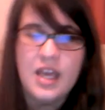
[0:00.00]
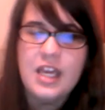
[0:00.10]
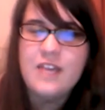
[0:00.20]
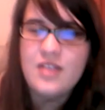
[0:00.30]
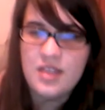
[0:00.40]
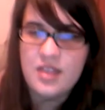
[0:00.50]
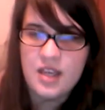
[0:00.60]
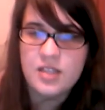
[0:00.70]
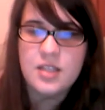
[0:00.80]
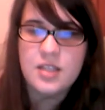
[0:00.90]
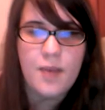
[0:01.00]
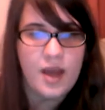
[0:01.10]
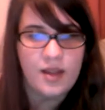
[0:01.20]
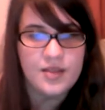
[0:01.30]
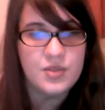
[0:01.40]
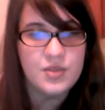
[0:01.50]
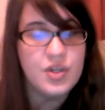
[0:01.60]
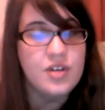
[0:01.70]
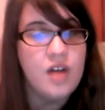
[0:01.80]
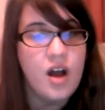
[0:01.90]
Even then, some adolescents
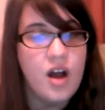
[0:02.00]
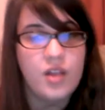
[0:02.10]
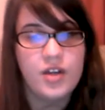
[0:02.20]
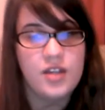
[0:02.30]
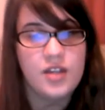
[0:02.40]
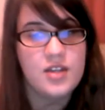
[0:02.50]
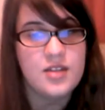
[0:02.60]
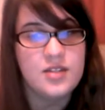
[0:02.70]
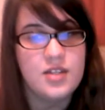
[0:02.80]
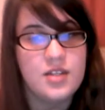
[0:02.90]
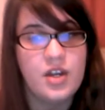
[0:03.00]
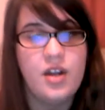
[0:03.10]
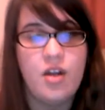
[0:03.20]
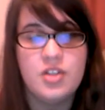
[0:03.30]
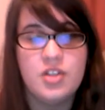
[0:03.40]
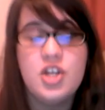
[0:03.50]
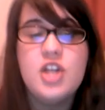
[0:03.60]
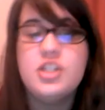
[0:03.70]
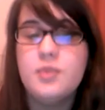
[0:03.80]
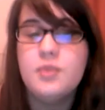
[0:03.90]
are not learning the necessary knowledge
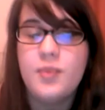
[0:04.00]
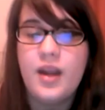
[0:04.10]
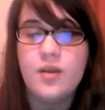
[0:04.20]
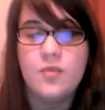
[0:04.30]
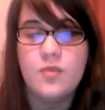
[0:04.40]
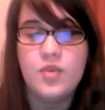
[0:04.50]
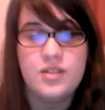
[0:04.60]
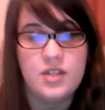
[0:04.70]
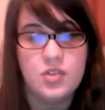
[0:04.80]
to prepare them for the